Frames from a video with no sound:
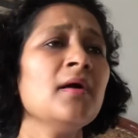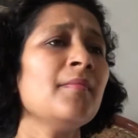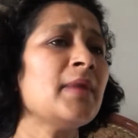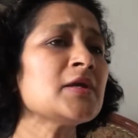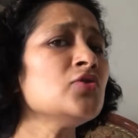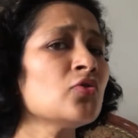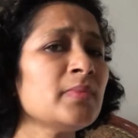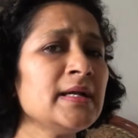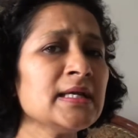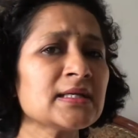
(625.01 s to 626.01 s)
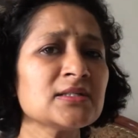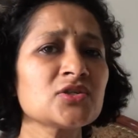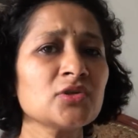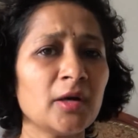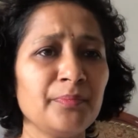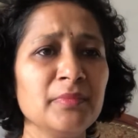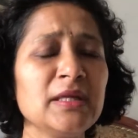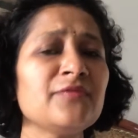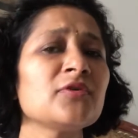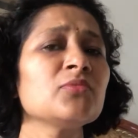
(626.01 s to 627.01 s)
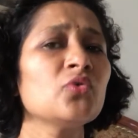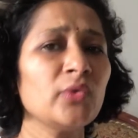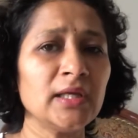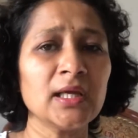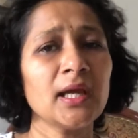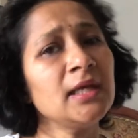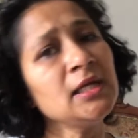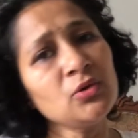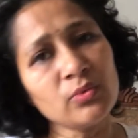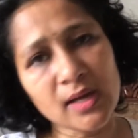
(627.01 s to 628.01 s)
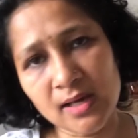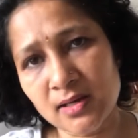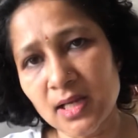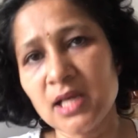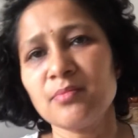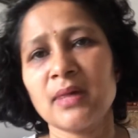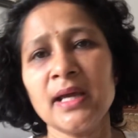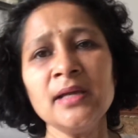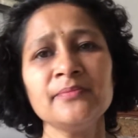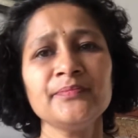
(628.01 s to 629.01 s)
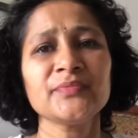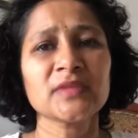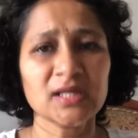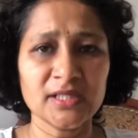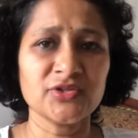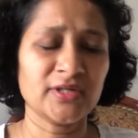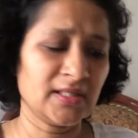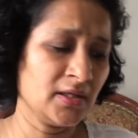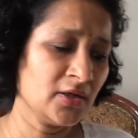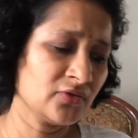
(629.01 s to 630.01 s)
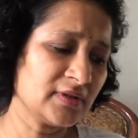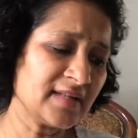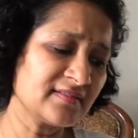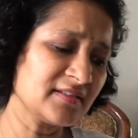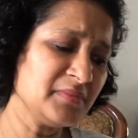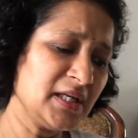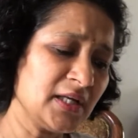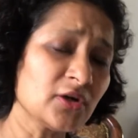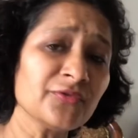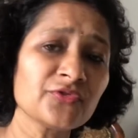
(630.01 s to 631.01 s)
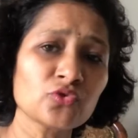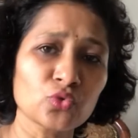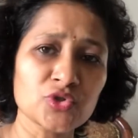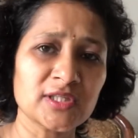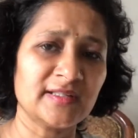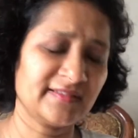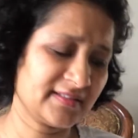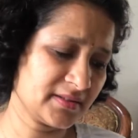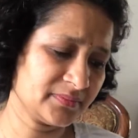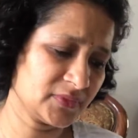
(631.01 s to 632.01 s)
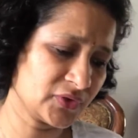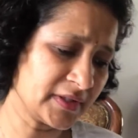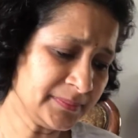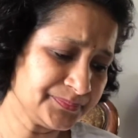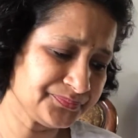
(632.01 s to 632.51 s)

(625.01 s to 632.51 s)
But nobody can stop me from going anywhere in my country. So that's the meaning of socialist. Okay.